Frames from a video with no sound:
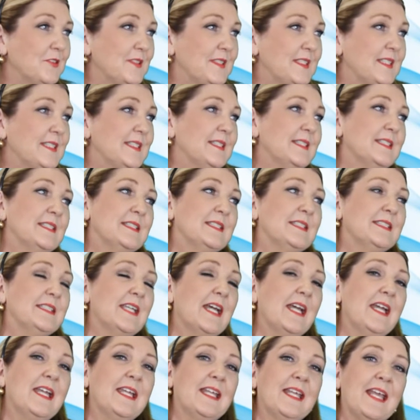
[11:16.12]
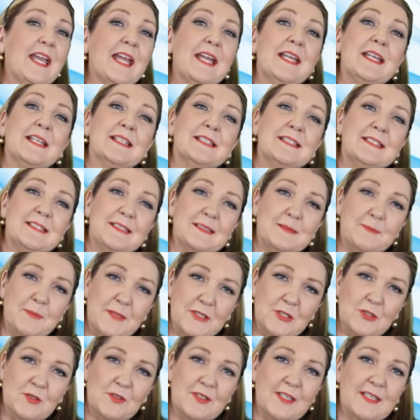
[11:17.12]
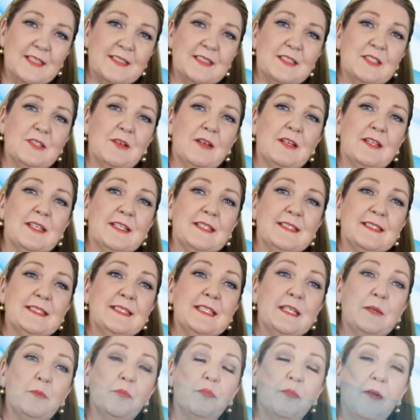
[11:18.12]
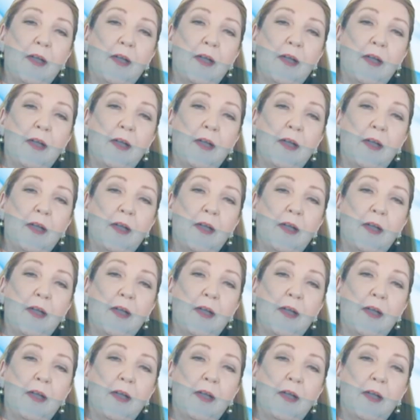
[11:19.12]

assistance today, and again, a special thanks to our guest Nick